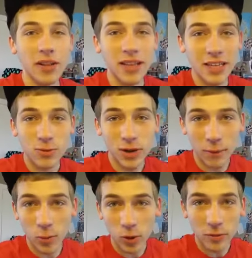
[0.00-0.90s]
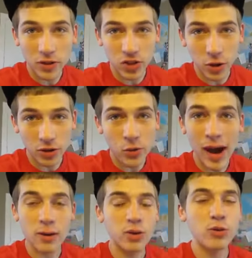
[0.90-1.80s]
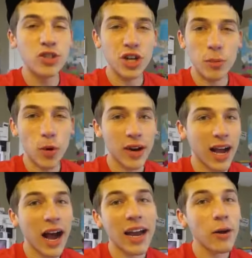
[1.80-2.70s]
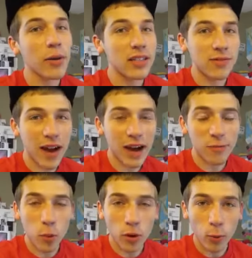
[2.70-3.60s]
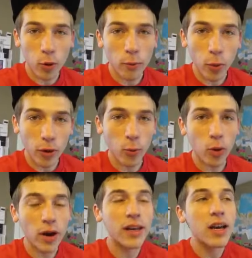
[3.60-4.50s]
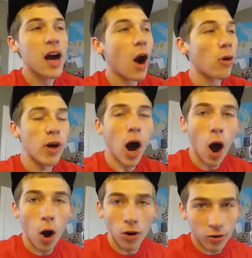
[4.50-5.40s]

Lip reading: In this one, I'm going to be showing you how to jailbreak iOS 5.1.1 on all